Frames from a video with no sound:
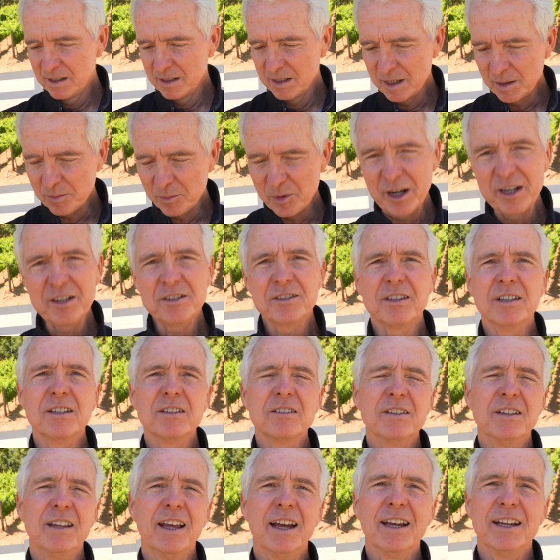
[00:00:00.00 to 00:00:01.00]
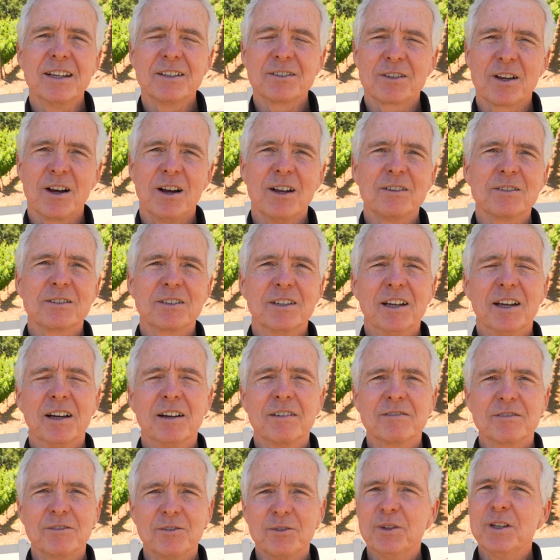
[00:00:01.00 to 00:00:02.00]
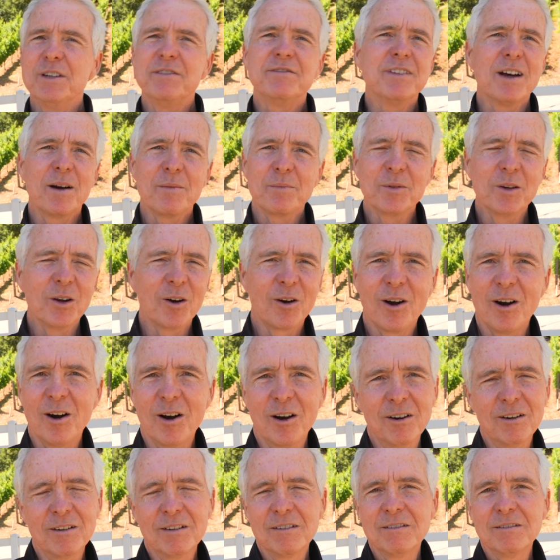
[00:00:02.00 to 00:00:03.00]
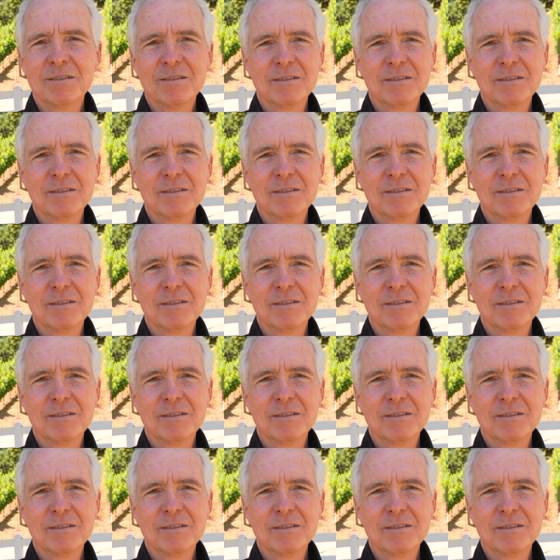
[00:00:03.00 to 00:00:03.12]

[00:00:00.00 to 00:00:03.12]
Embrace this day as God's gift. Lift up your heart.